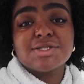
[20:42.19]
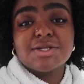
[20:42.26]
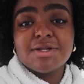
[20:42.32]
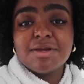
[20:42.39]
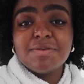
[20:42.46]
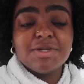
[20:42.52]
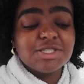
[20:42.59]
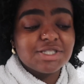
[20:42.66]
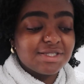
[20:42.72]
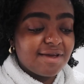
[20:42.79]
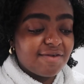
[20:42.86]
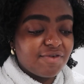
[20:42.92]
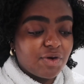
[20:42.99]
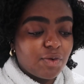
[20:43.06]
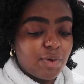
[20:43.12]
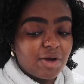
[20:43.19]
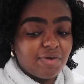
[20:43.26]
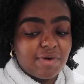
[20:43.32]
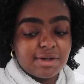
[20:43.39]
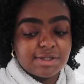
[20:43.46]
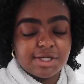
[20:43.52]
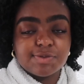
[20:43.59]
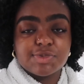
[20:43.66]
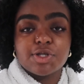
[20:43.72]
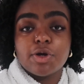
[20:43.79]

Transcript: so let me just give a quick roundup.